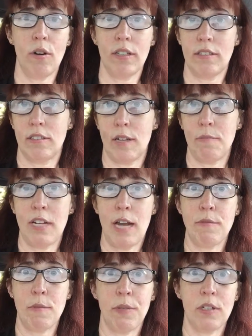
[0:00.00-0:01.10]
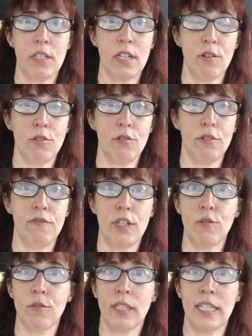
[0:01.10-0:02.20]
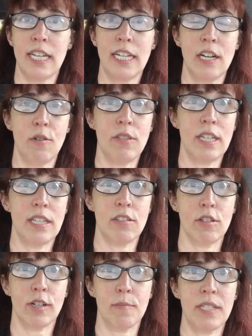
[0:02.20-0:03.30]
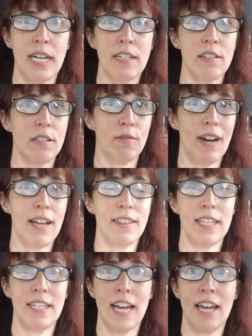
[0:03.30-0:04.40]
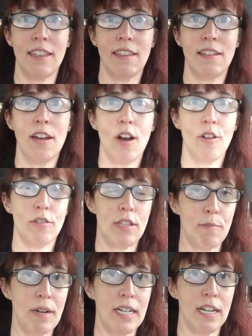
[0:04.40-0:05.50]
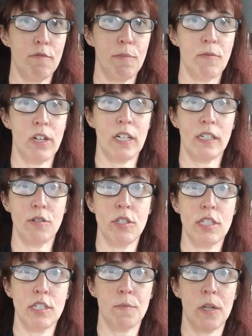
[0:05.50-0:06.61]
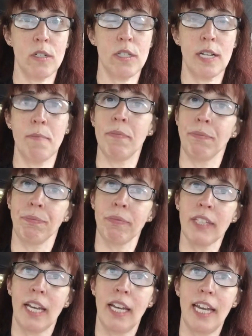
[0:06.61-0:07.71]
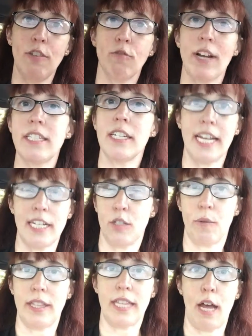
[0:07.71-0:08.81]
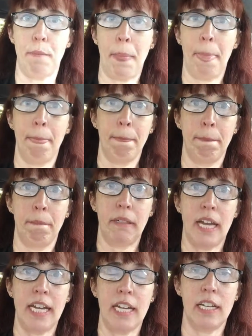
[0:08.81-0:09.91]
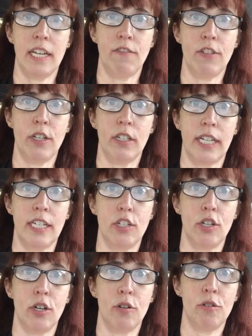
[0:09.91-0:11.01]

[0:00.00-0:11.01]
Sometimes a person goes to a funeral and they know that the circumstances around the death, although they might not have been very close to this person, it resonates with them. Like if you like to go